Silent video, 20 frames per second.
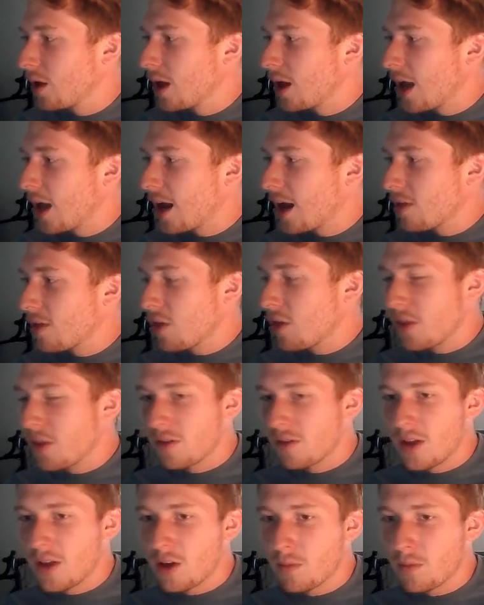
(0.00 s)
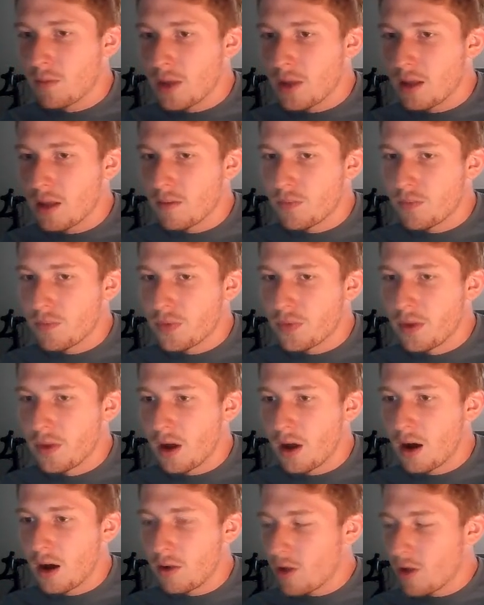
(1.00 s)
And I think this deck could be
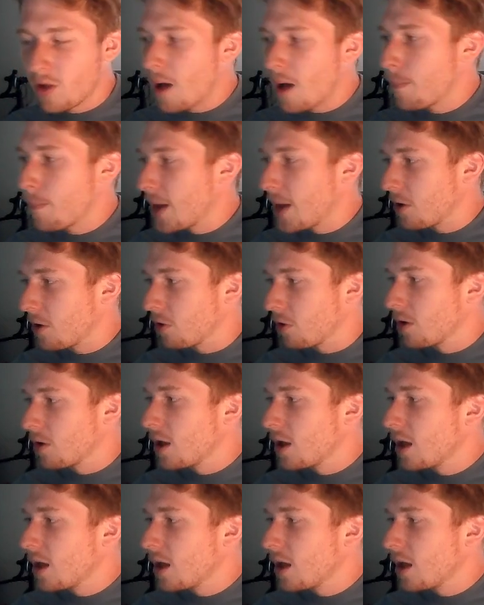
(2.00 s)
a lot better